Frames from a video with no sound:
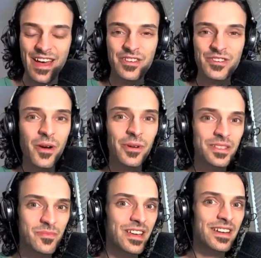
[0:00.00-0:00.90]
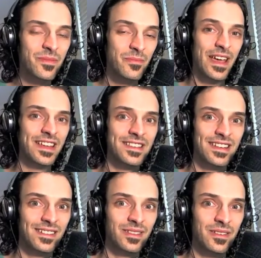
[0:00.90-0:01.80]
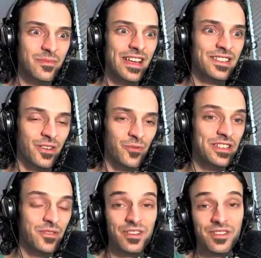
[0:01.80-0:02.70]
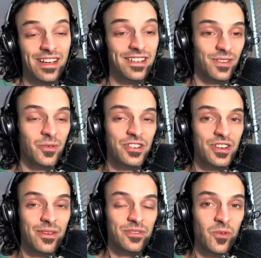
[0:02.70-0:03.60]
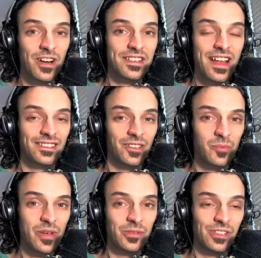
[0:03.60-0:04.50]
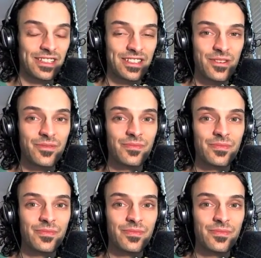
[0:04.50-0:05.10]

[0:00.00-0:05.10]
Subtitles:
So it's been an amazing, amazing resource. So I guess the question now is, what exactly are people going to do?